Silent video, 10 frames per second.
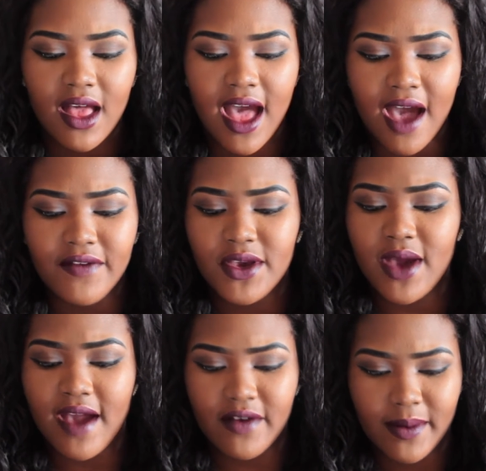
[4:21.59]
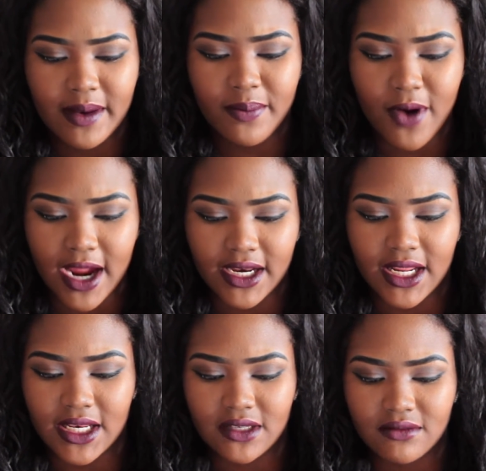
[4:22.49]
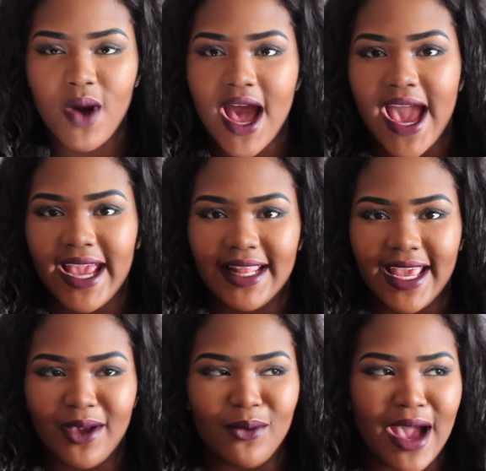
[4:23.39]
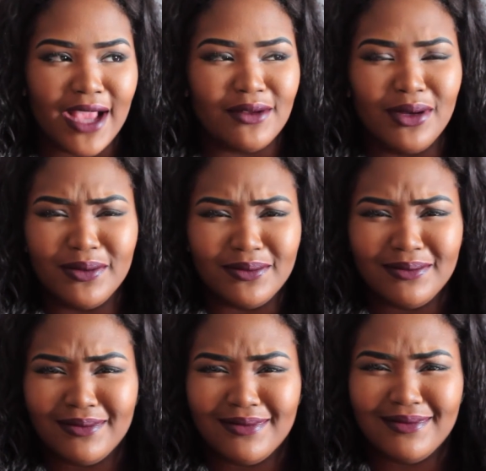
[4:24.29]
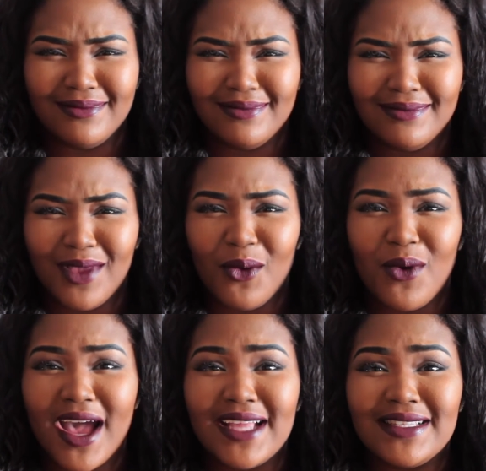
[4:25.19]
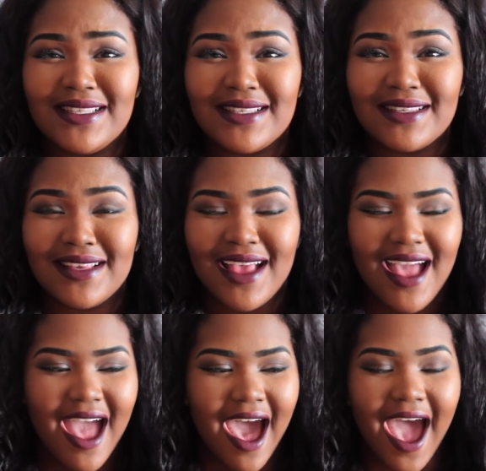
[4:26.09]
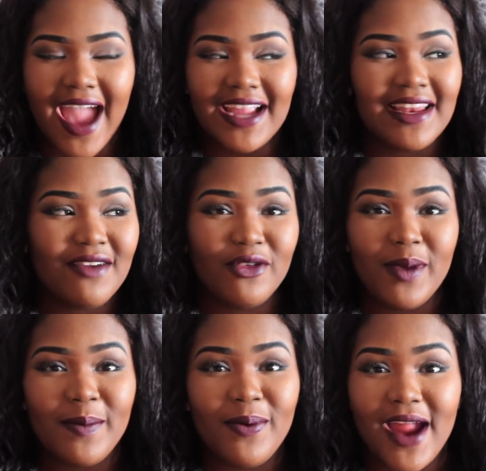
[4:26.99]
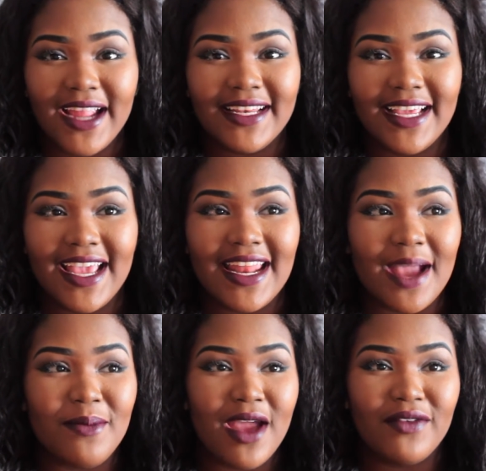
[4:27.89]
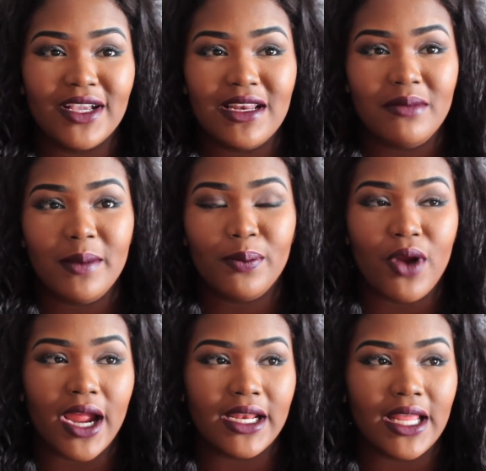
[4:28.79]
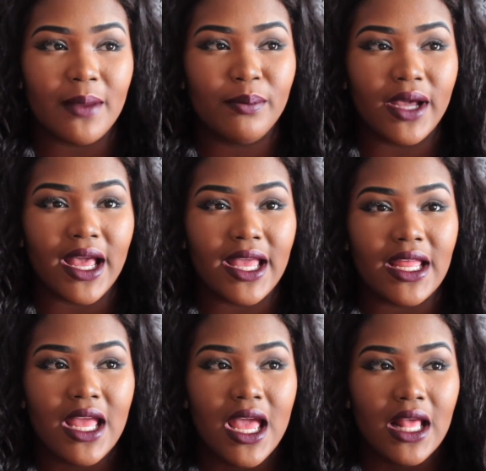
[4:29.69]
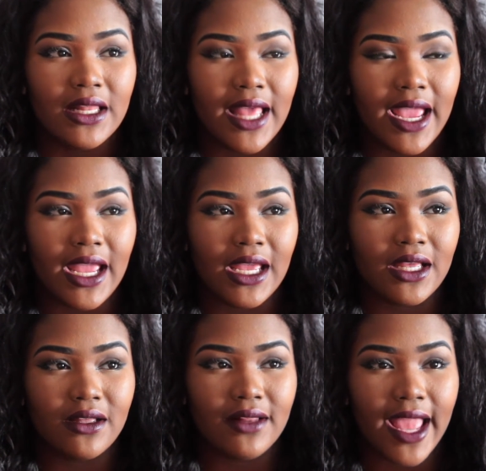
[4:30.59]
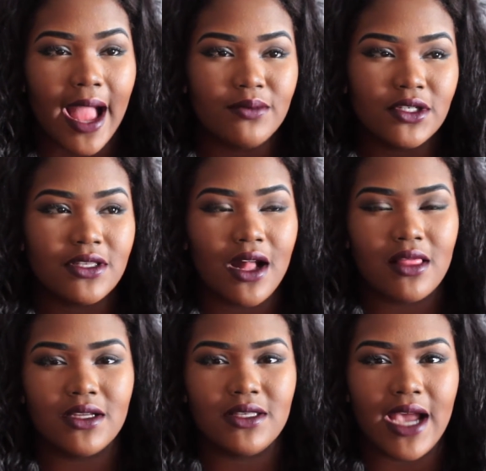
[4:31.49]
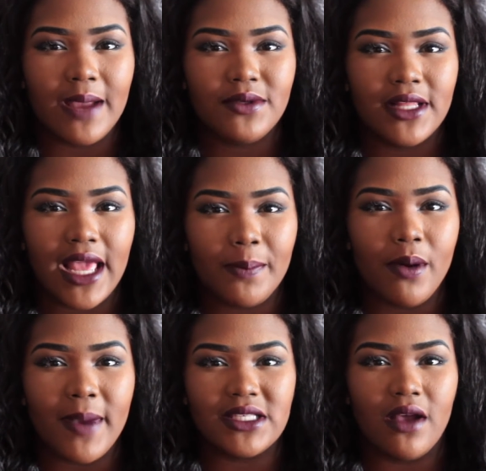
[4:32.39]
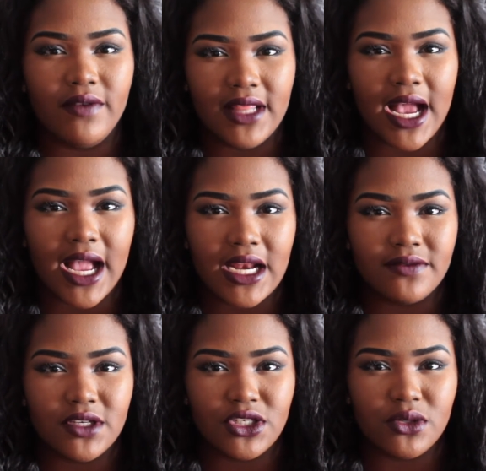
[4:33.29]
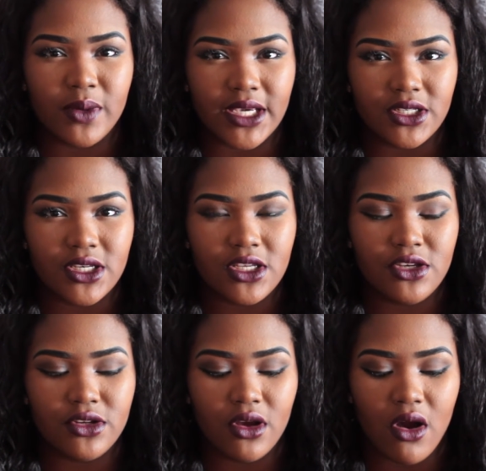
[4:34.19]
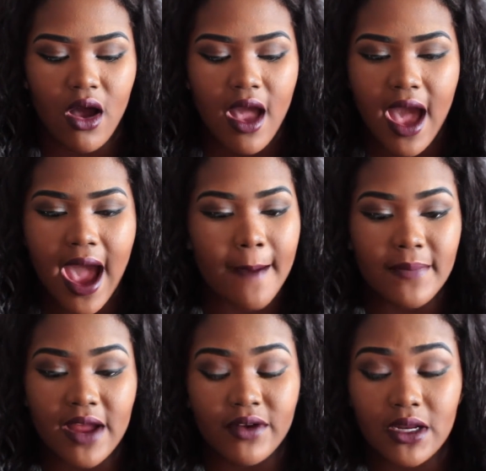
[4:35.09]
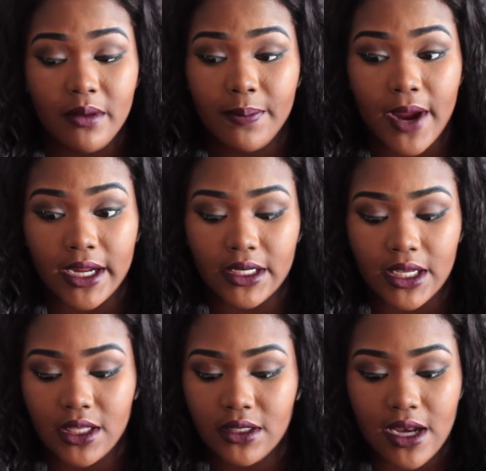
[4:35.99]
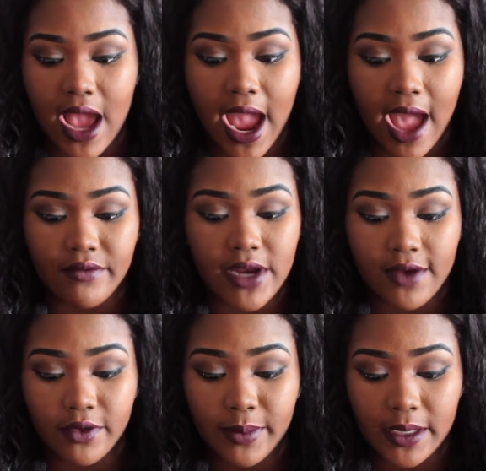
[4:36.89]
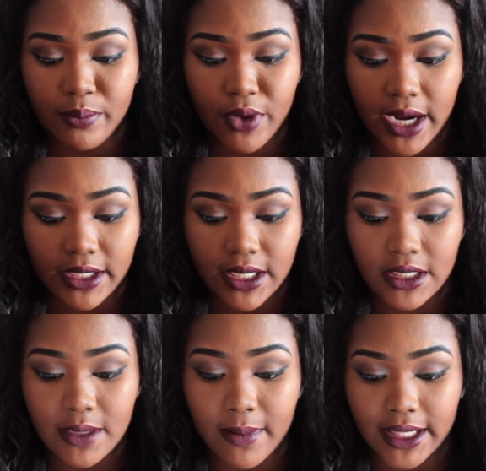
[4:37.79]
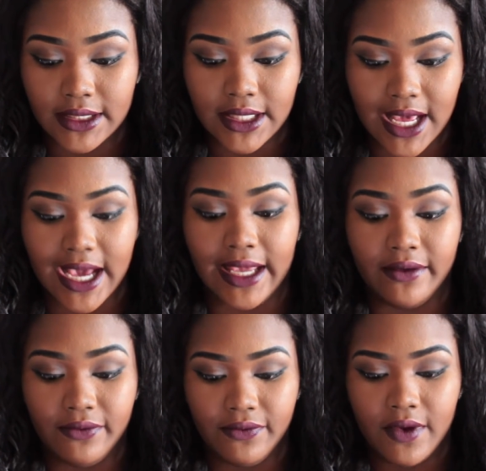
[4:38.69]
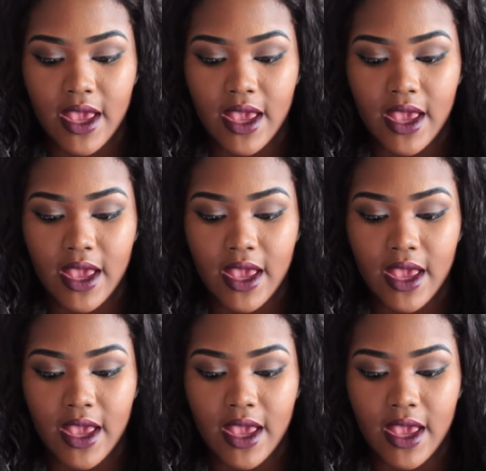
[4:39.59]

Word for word: have you ever been pregnant? Why? Like, why? What? I ain't never been pregnant, and I'm never gonna be pregnant, but like, like I'm just not the type to like put myself in that kind of situation, you know. I'm never gonna be pregnant, and I have never been pregnant in my life.